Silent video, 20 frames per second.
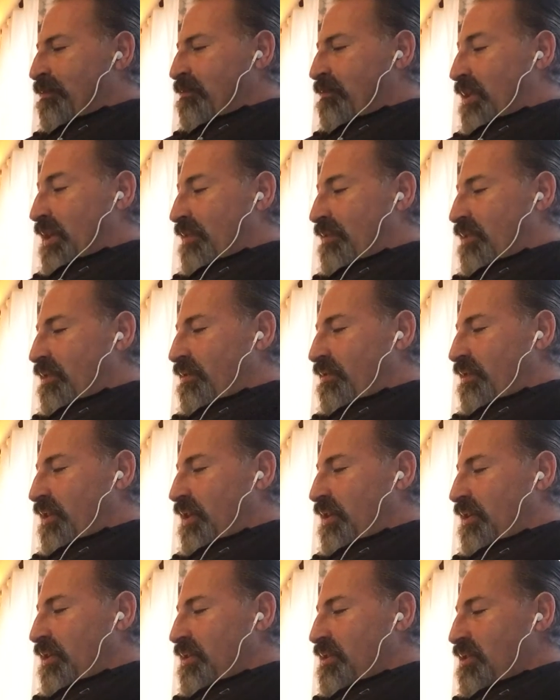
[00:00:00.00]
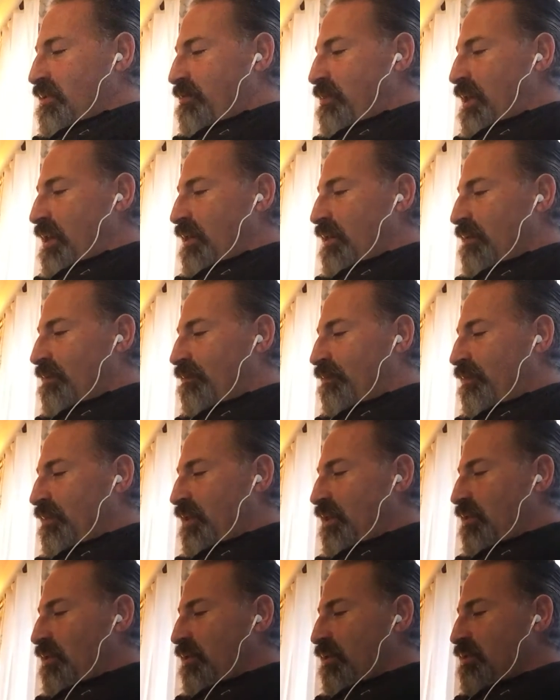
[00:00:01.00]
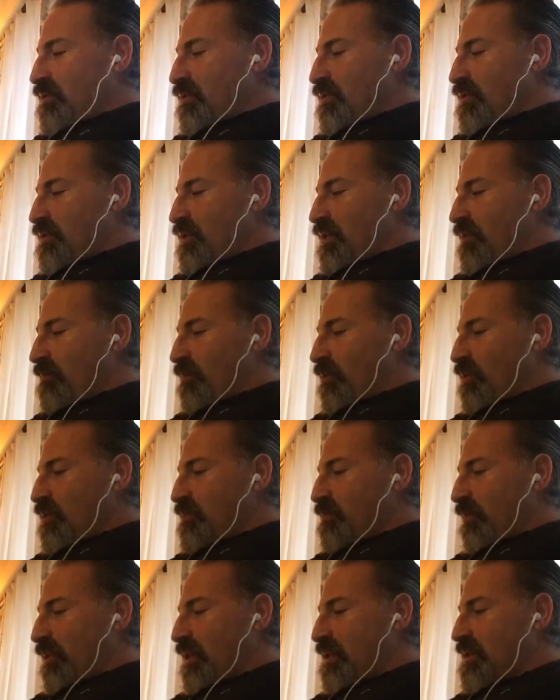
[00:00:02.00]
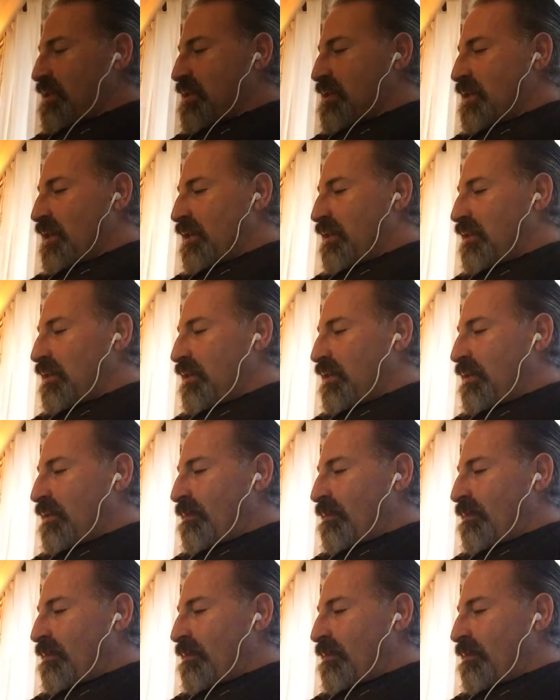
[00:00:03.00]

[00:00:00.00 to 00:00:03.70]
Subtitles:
But if the fields are barren, the orchards are a most pleasant sight,